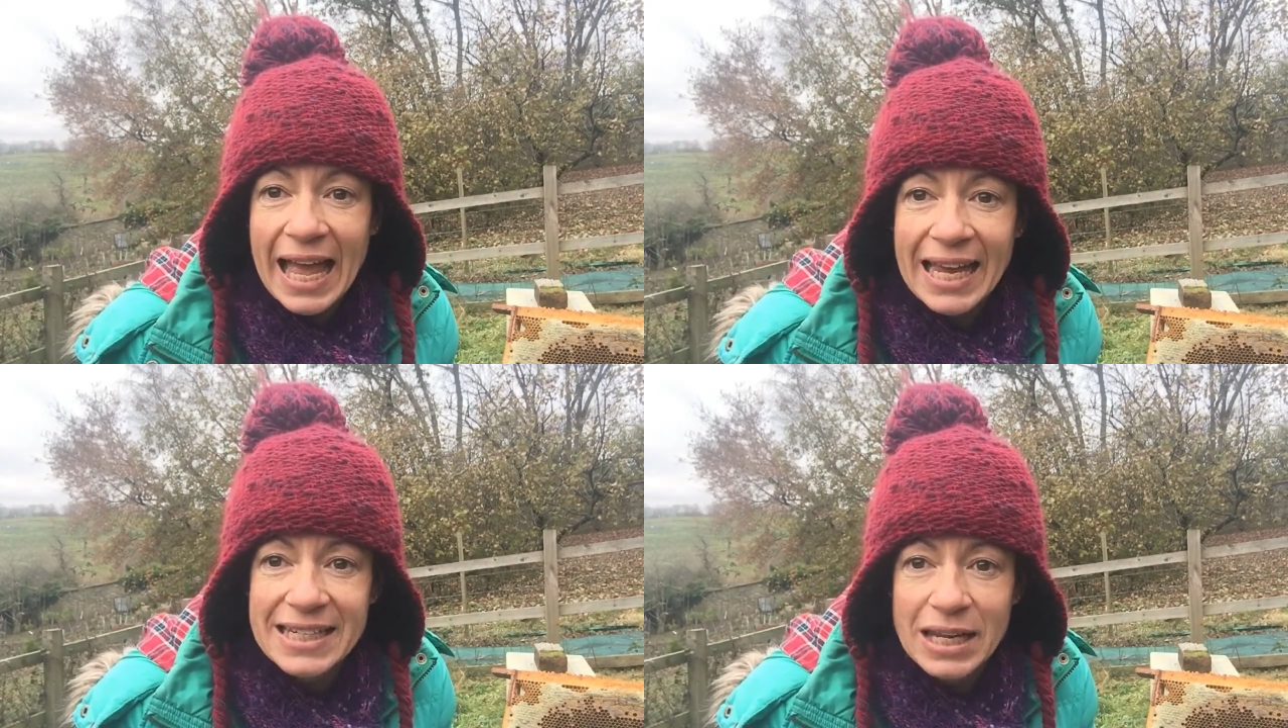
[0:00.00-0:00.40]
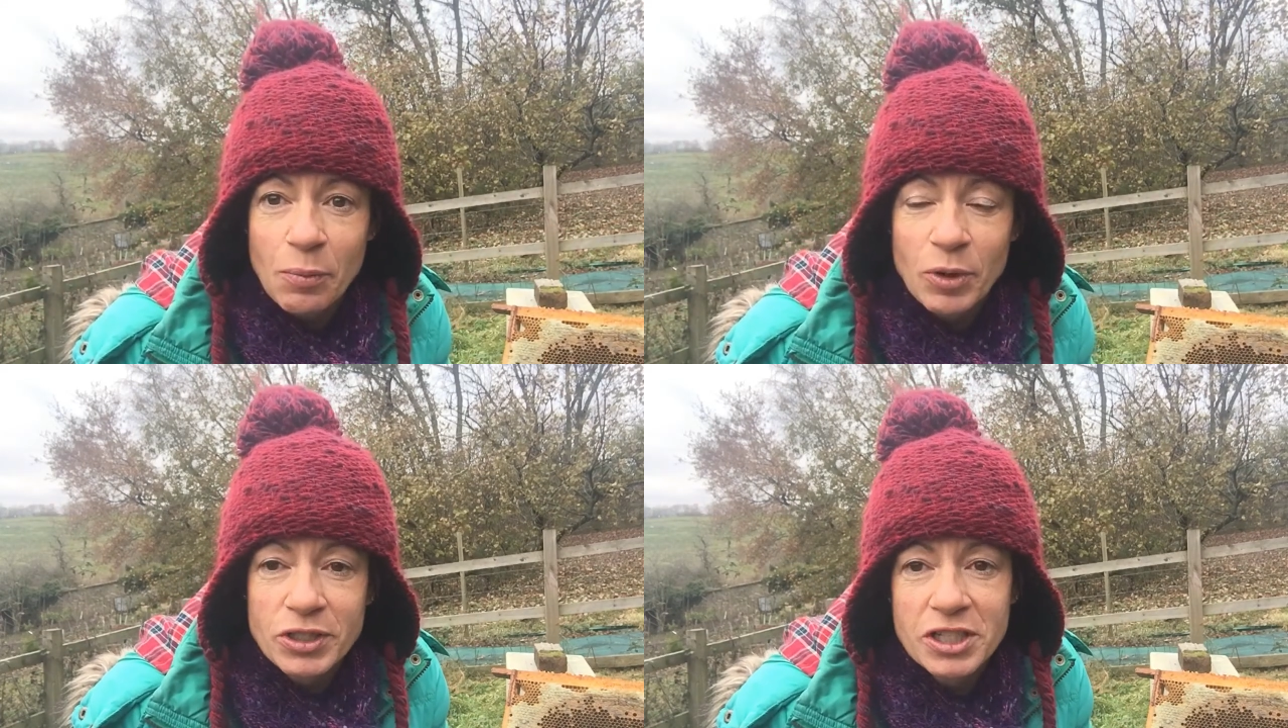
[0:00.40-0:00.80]
and I
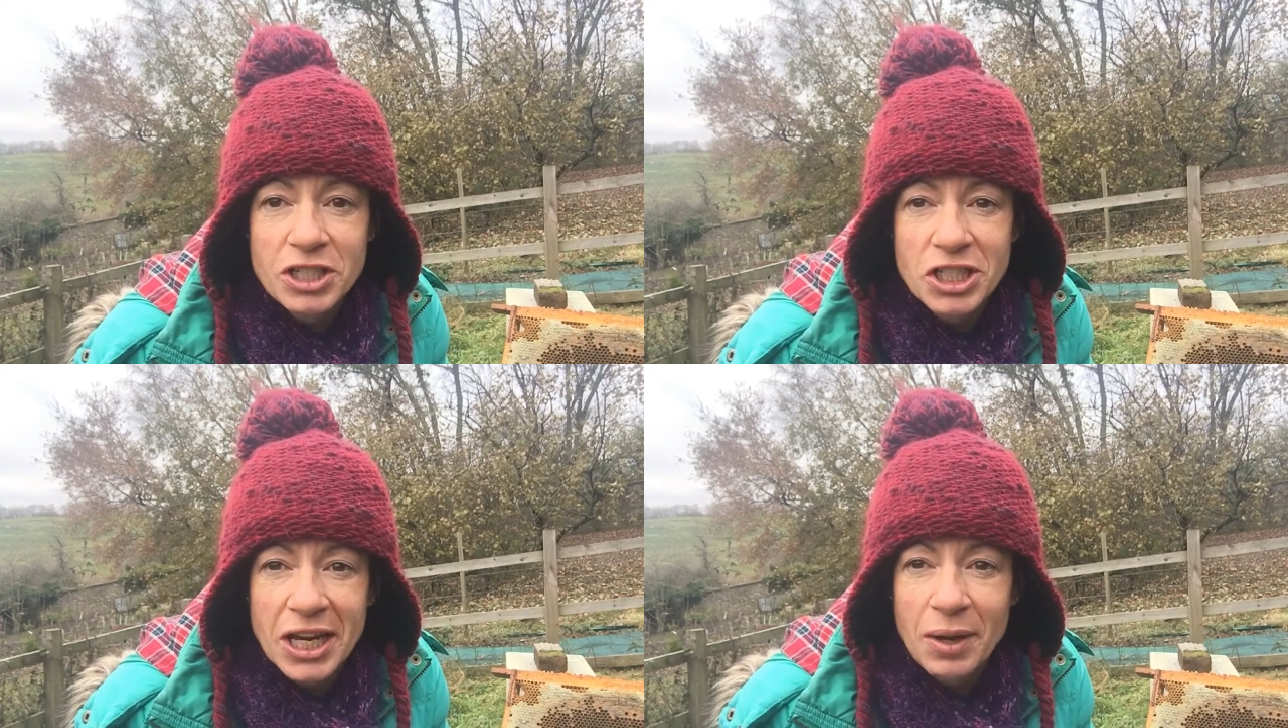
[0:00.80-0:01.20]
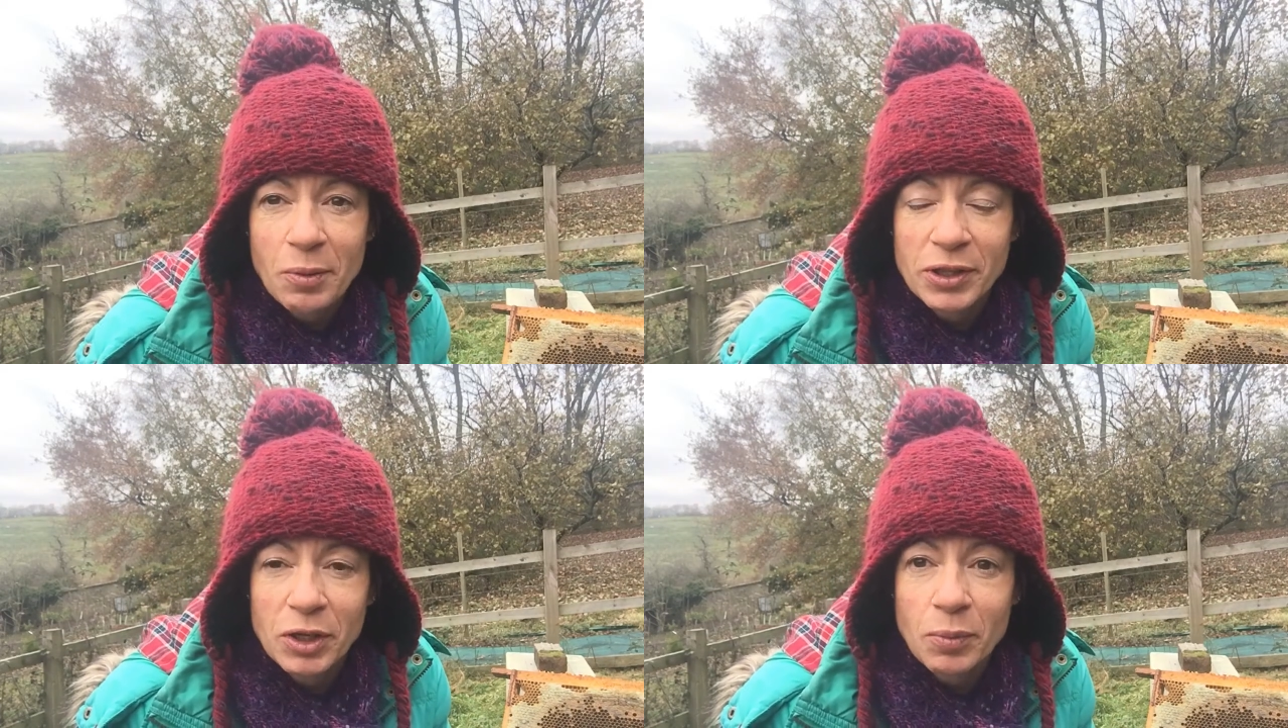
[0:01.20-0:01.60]
wanted to share
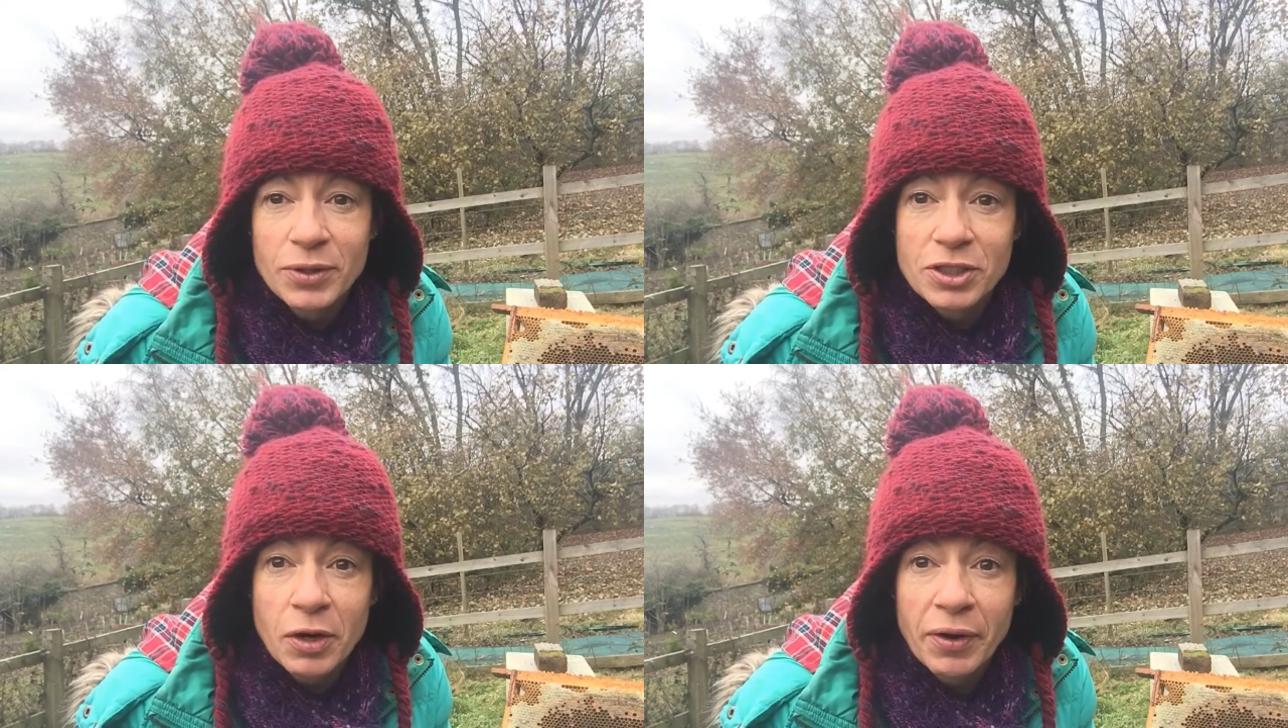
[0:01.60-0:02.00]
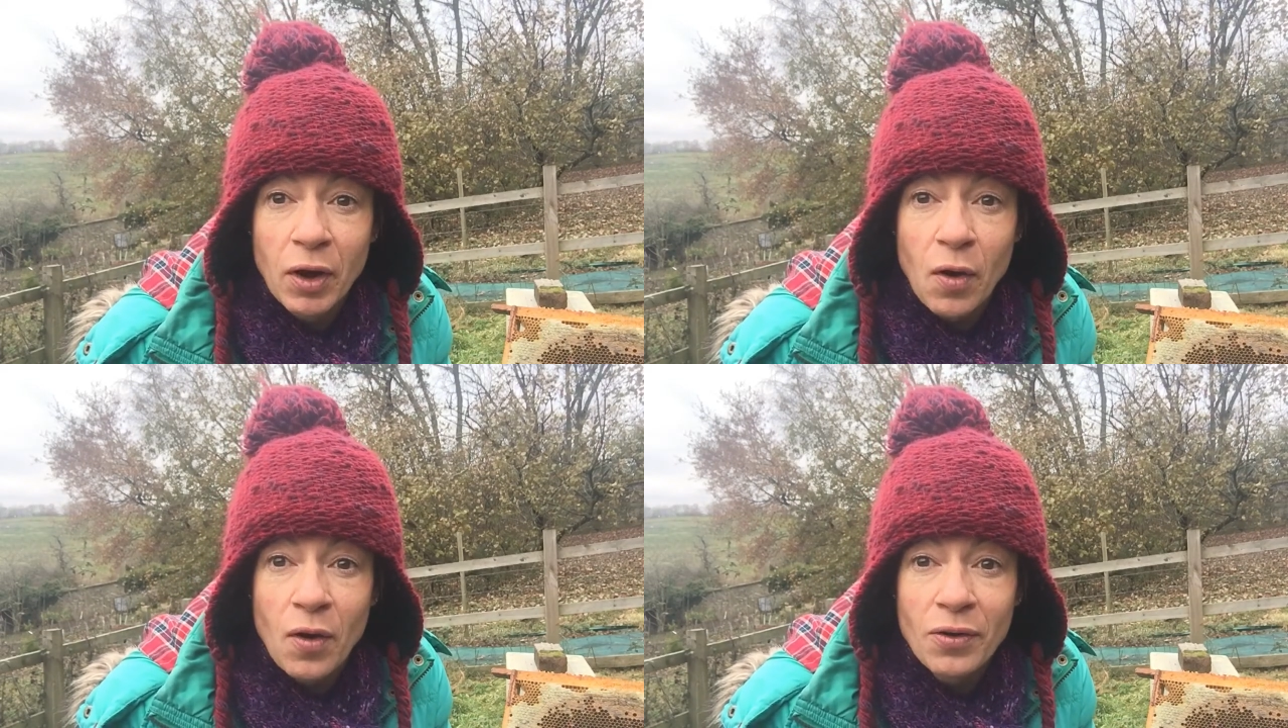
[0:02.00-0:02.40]
with you what's
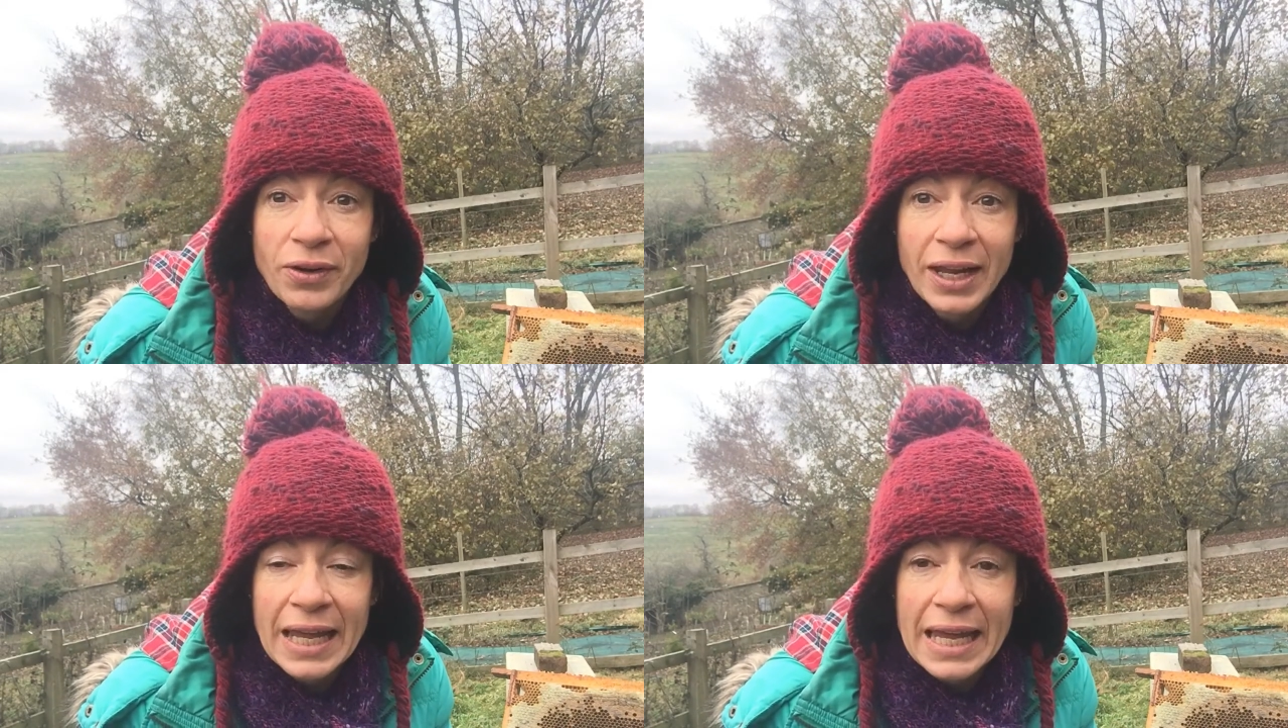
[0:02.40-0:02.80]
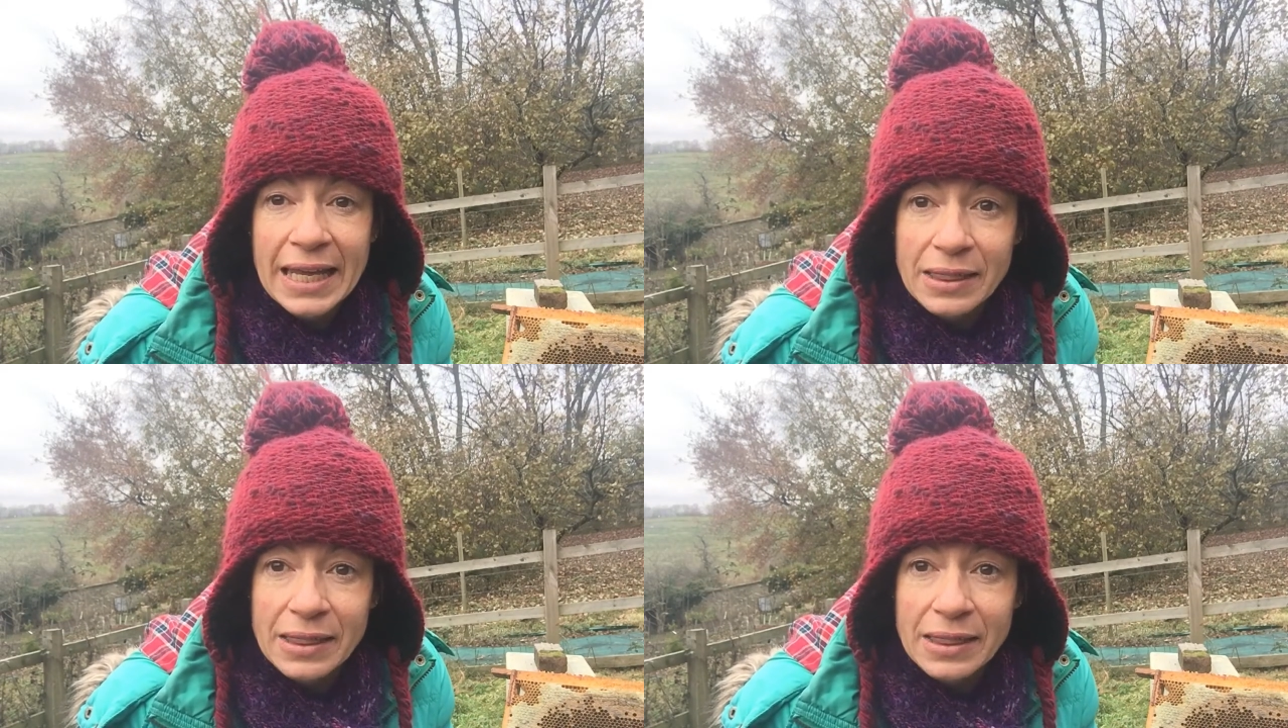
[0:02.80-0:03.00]
going on